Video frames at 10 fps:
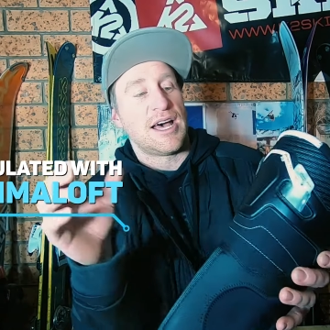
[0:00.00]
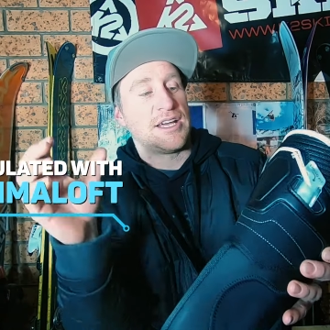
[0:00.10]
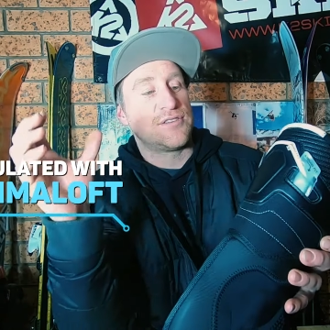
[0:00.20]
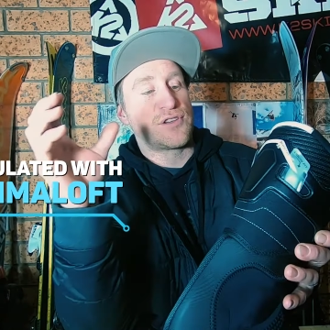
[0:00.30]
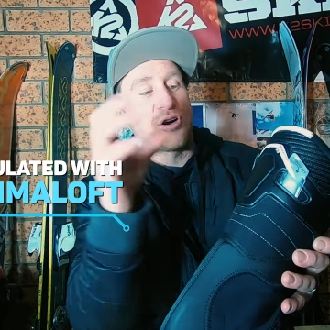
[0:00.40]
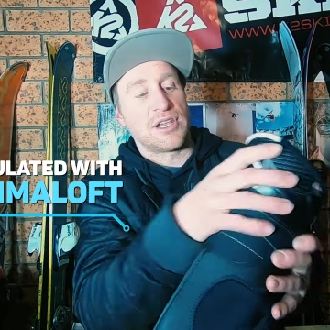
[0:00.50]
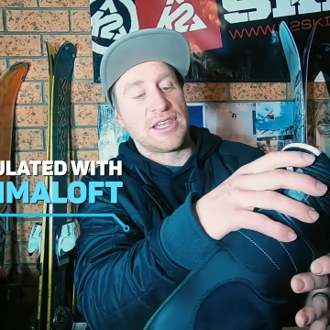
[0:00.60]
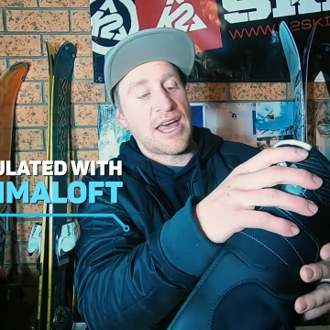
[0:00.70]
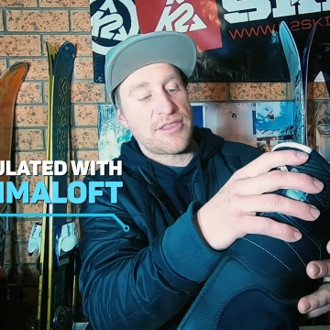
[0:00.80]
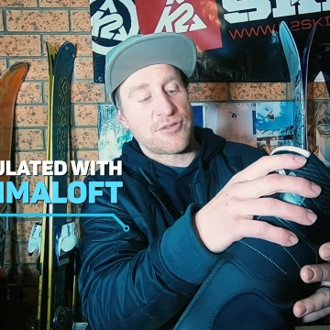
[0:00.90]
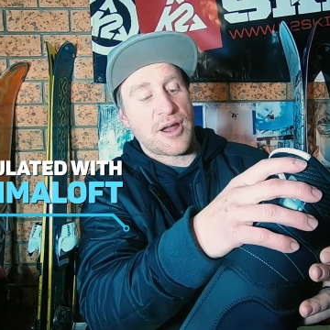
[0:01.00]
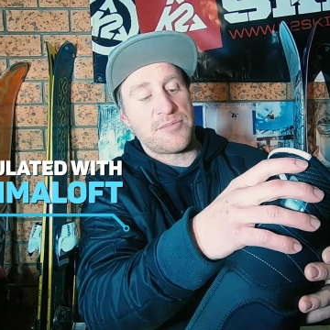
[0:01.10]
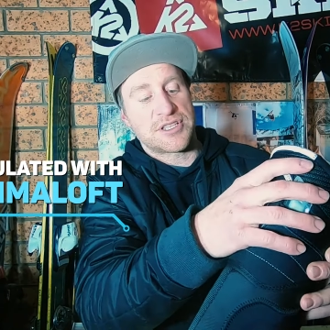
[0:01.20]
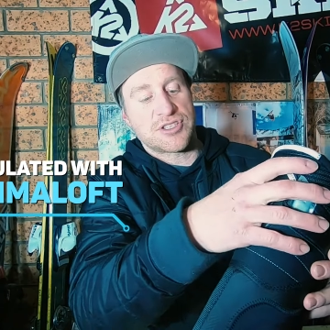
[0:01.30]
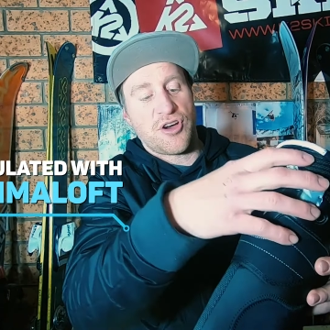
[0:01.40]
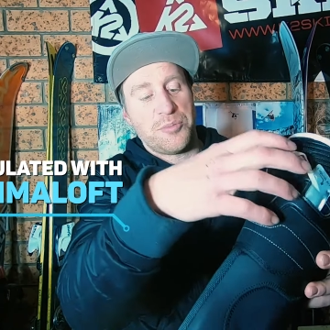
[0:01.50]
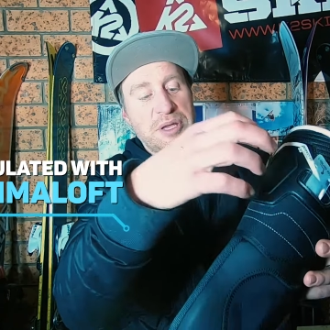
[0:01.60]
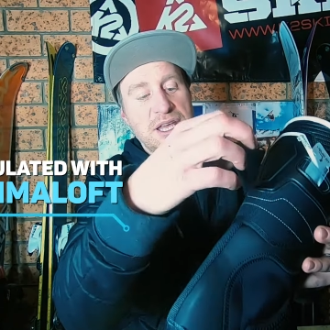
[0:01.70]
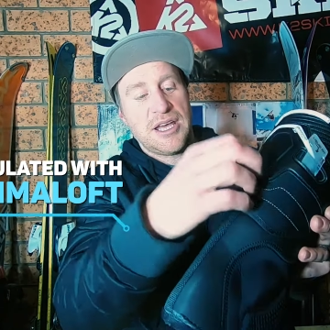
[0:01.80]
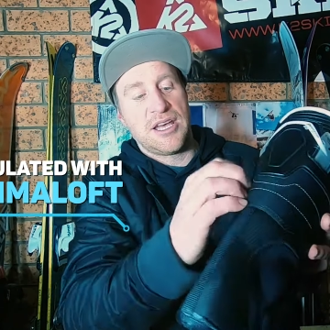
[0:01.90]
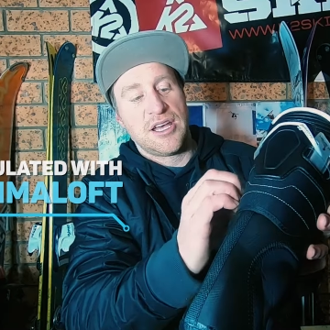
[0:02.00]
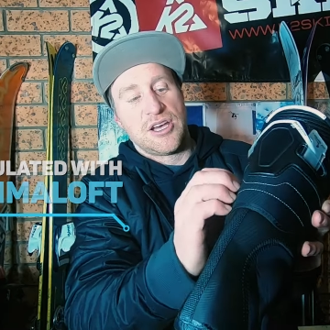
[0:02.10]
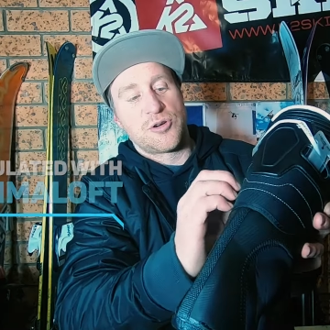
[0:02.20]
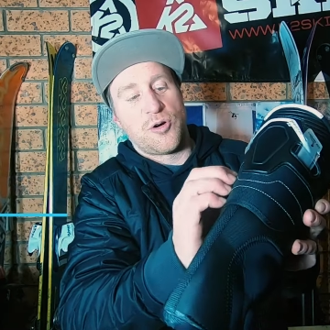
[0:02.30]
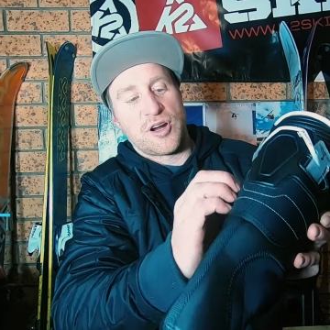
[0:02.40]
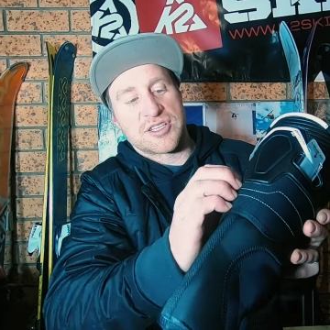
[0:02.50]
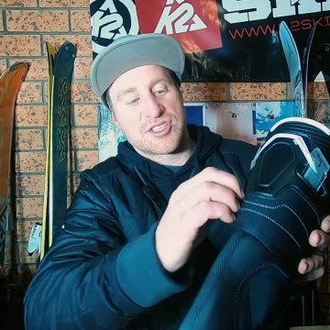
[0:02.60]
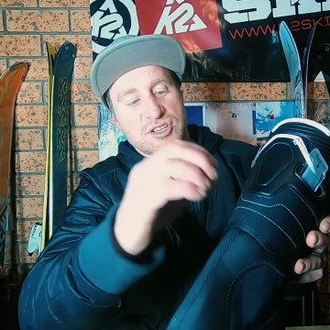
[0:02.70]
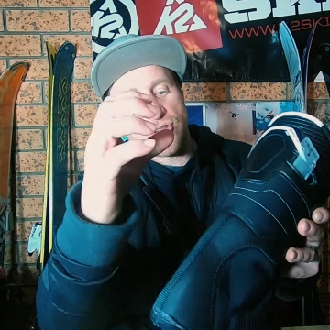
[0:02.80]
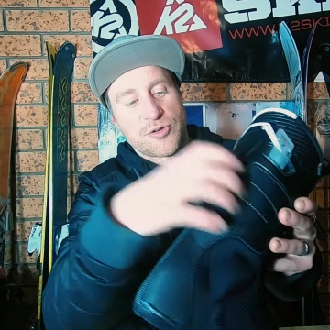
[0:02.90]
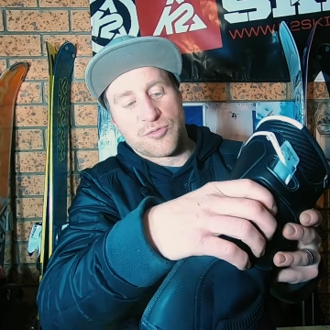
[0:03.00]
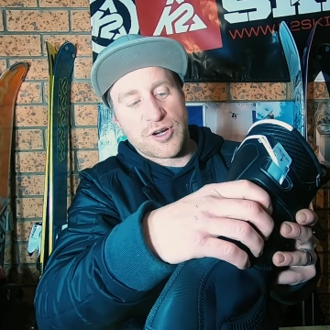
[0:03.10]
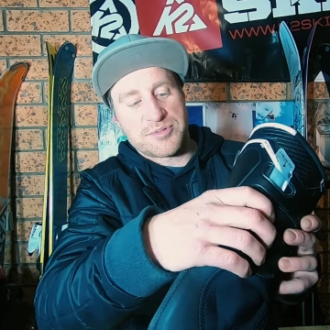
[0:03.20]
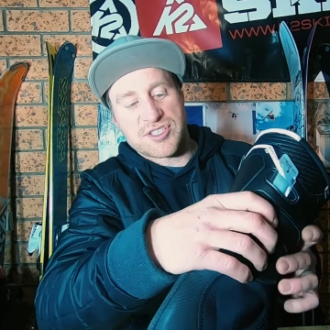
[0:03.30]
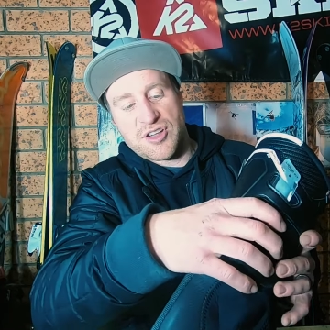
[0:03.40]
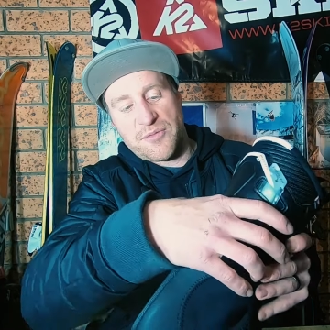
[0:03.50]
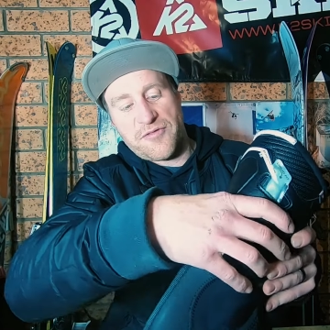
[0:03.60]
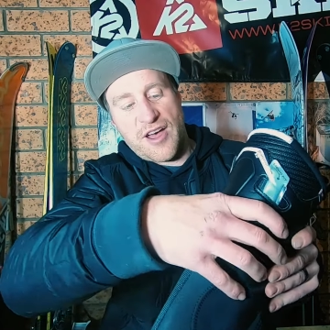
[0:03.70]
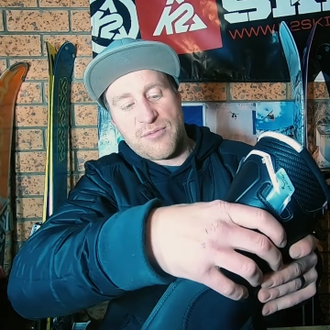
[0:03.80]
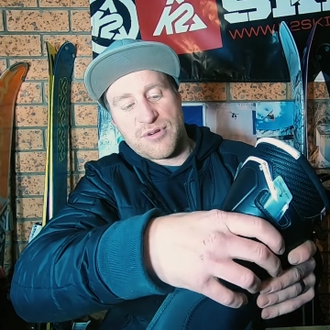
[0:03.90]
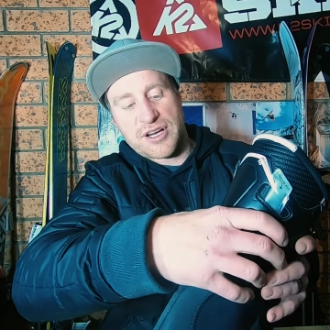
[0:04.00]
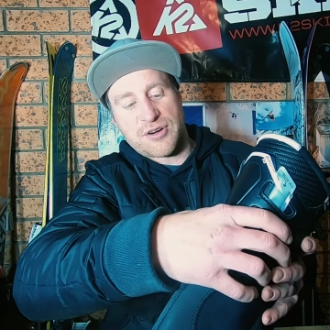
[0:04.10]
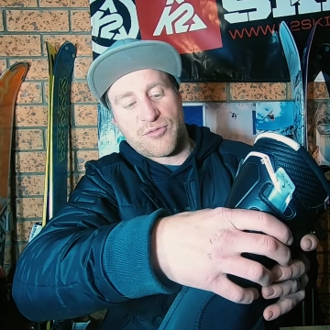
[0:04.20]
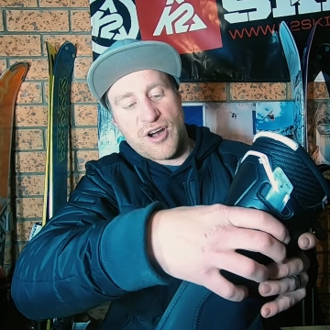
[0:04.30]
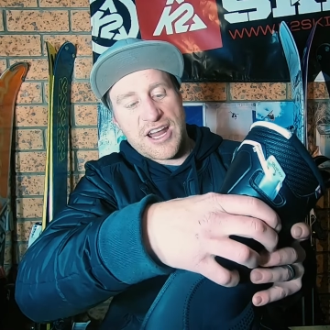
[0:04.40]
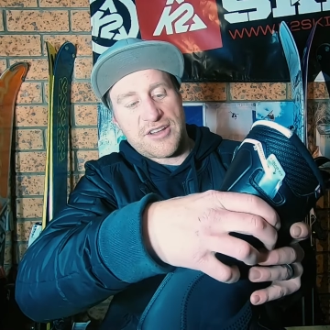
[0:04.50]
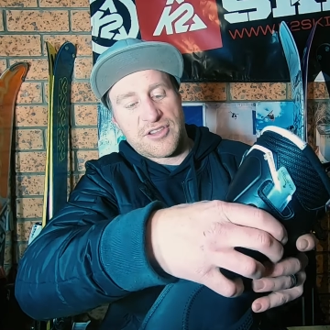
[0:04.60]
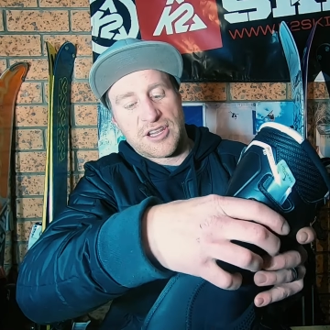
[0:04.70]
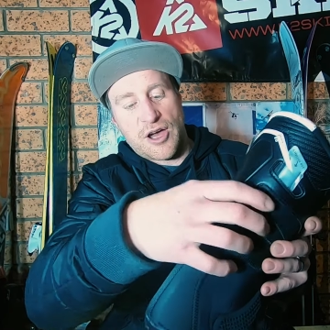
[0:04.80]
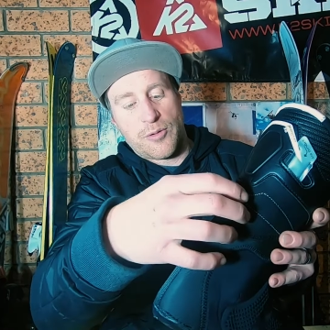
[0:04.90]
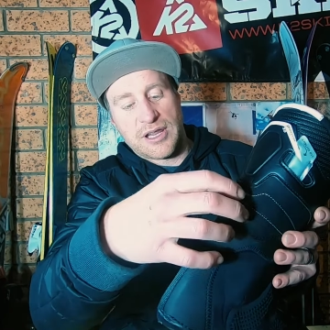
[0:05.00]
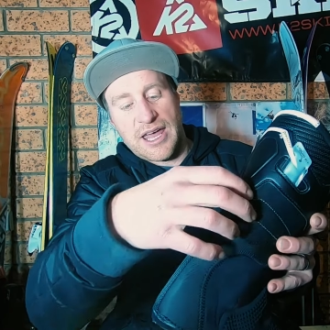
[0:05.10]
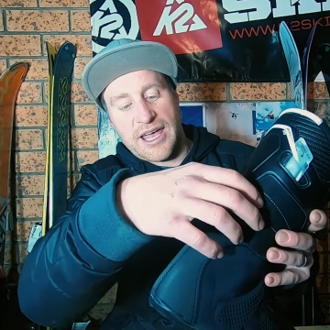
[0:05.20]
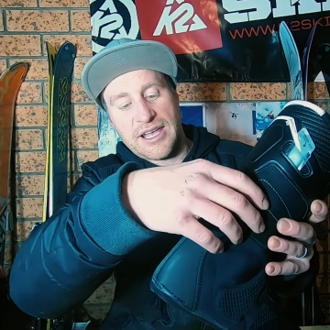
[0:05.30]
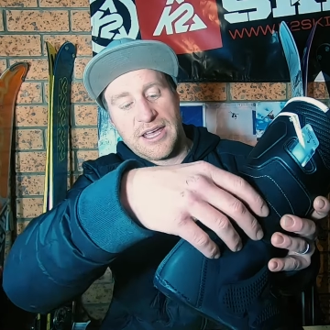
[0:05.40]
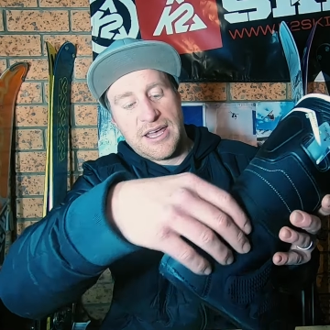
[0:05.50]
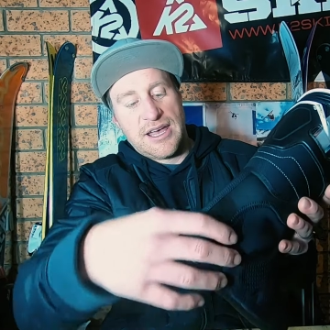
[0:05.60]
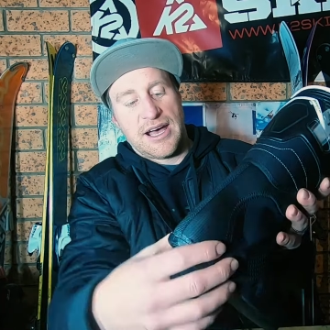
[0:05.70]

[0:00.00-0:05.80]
You've got leather up the top here, quite a solid ripstop fabric around the lower leg.